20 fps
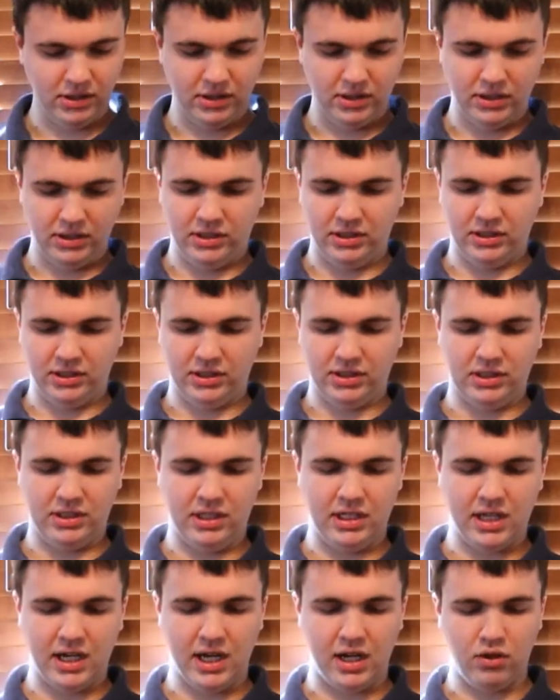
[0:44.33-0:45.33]

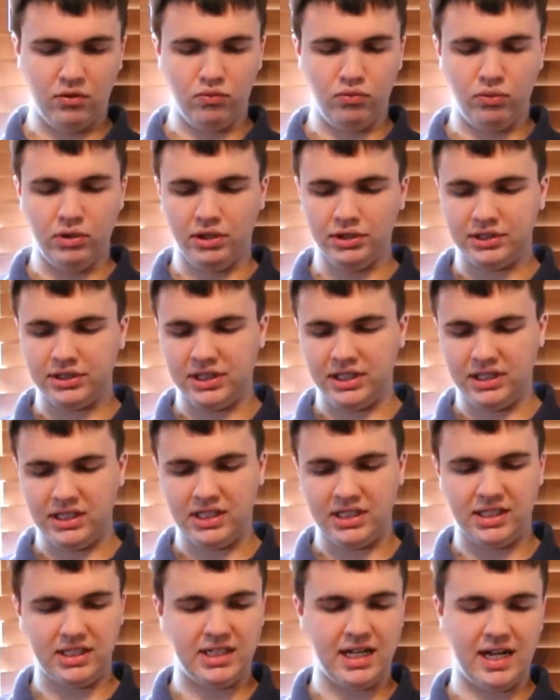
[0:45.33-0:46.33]
See how
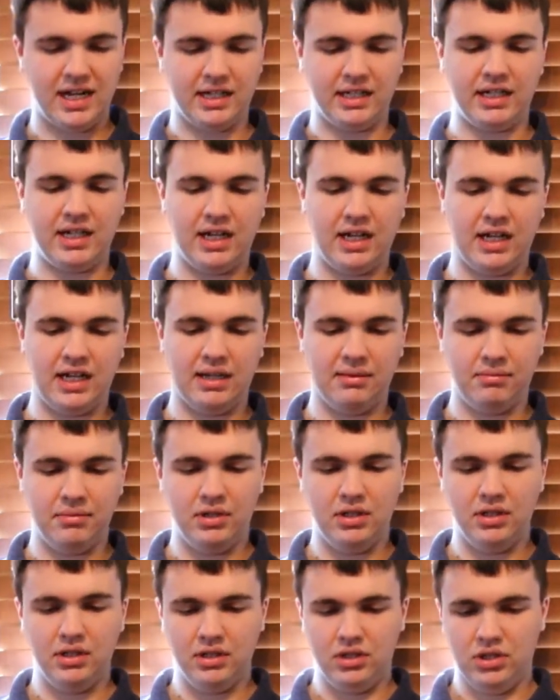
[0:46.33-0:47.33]
Wilton.com
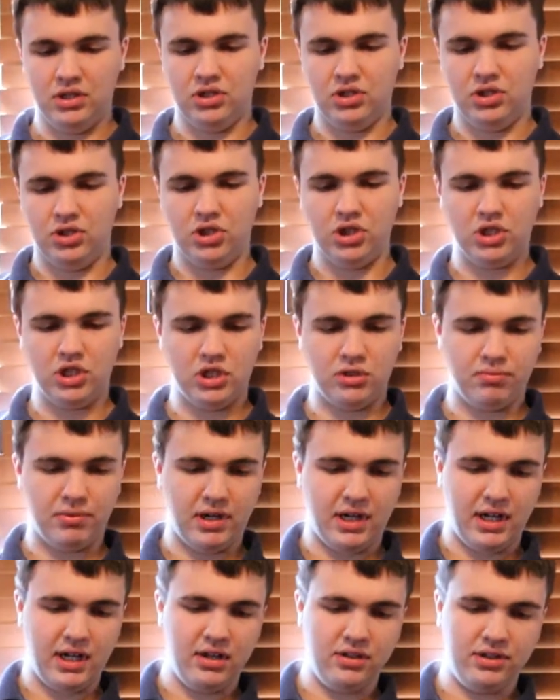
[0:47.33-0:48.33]

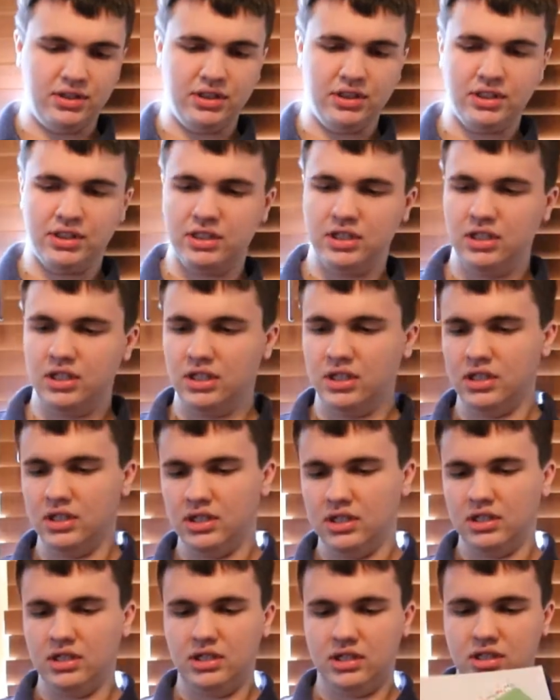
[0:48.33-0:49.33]
gingerbread houses.
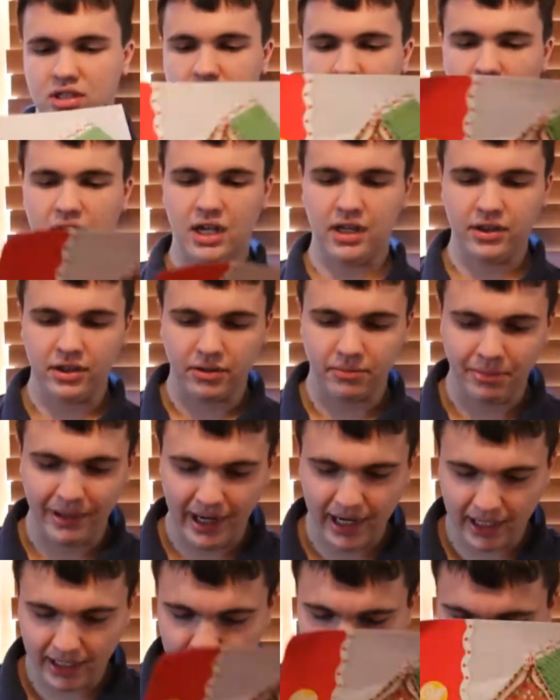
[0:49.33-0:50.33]
See how their
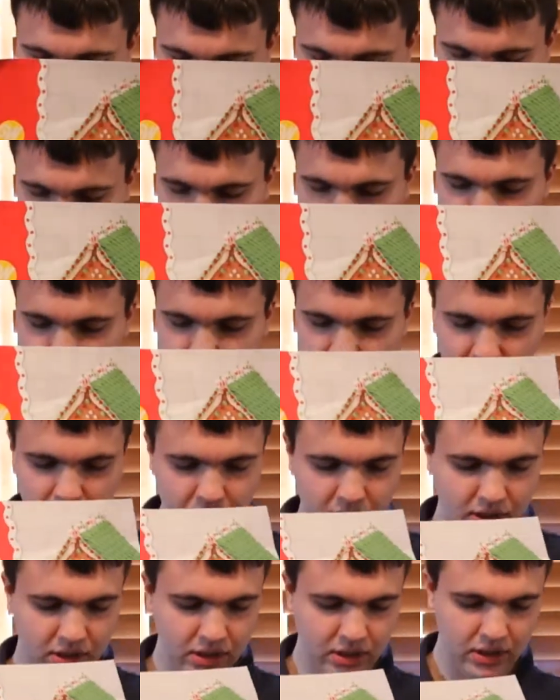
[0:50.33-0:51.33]
packaging is.
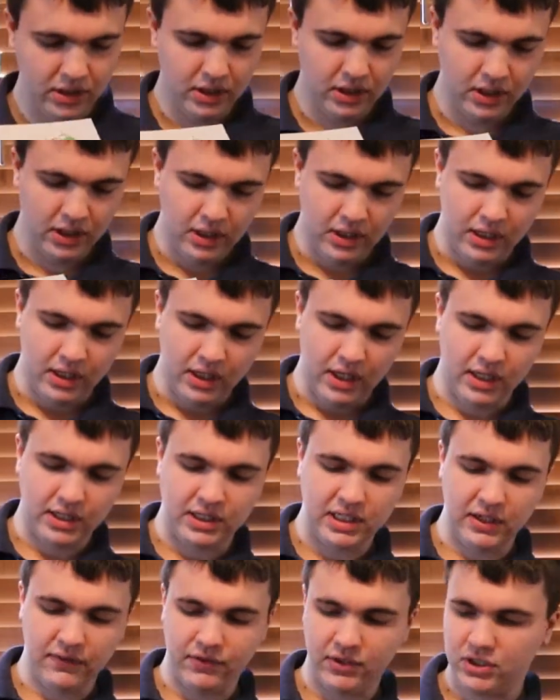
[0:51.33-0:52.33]
And
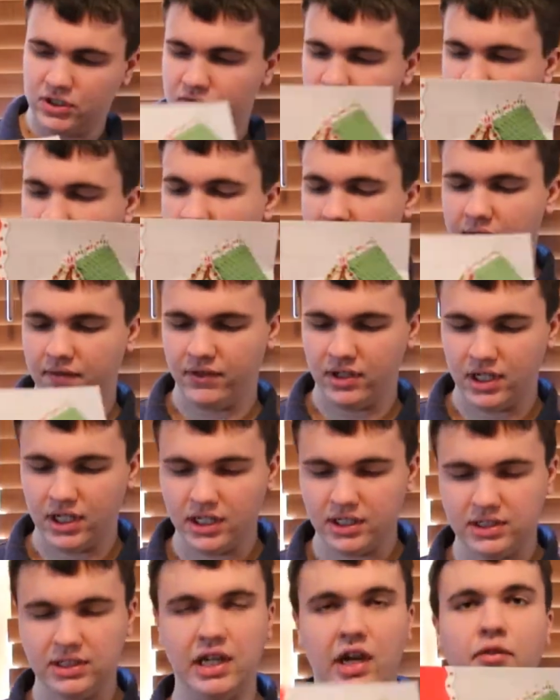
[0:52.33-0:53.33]
see if it survived.
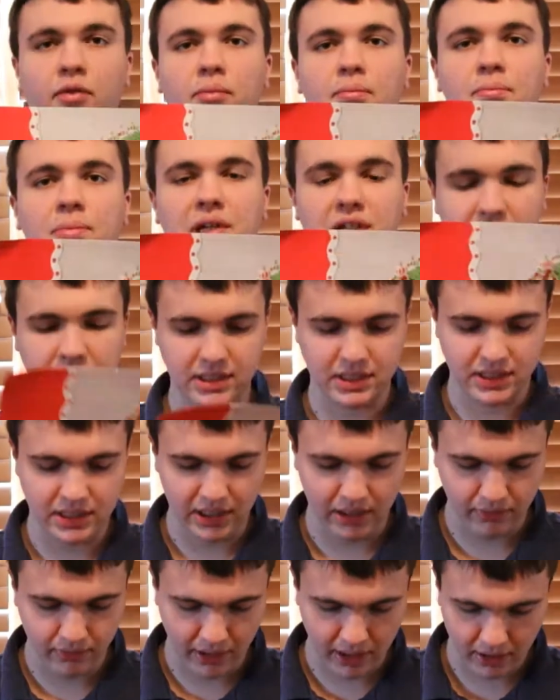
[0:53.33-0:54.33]
Honestly, I've been beating this thing
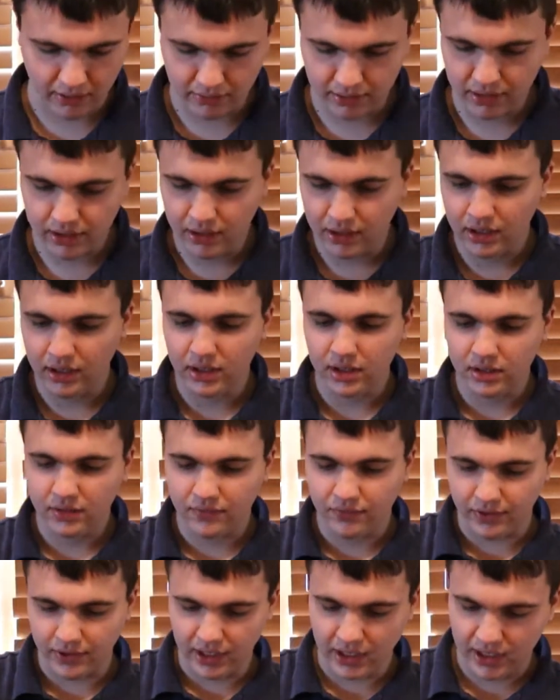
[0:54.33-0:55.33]
around,
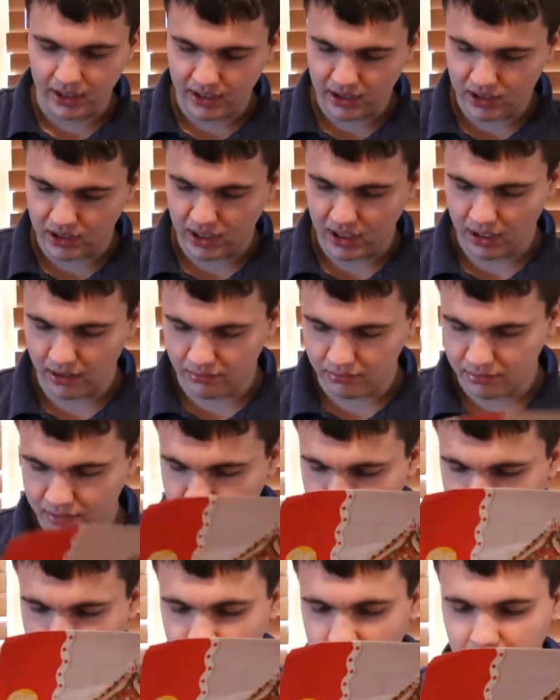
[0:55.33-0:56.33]
forgetting just how
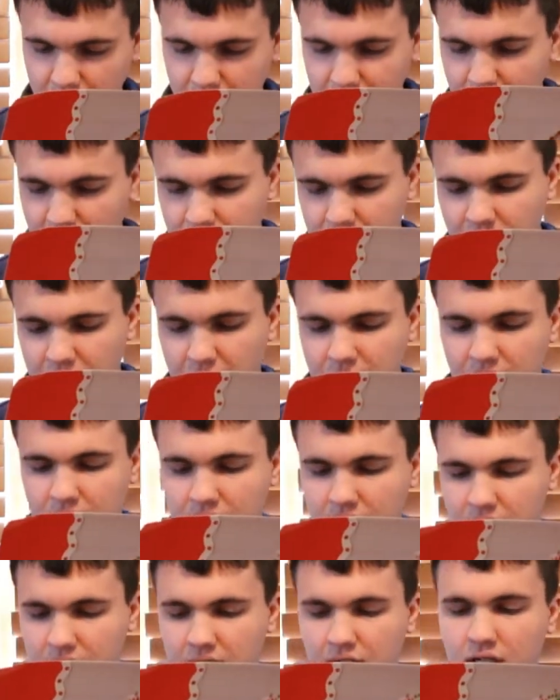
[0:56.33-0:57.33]
delicate
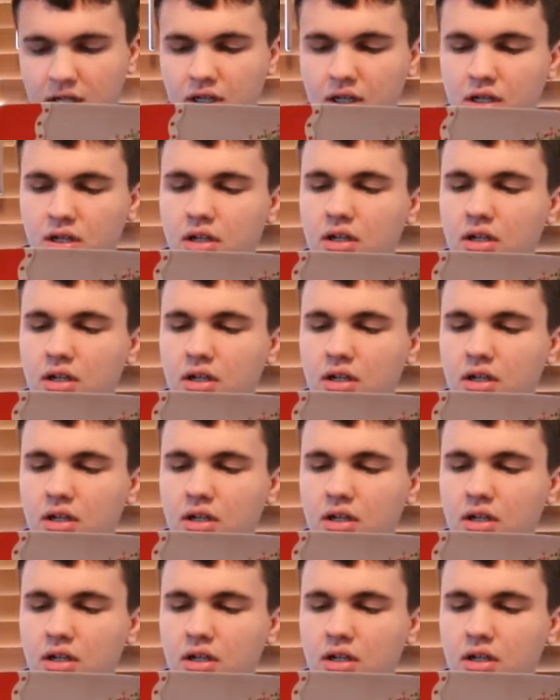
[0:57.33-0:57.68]
they are.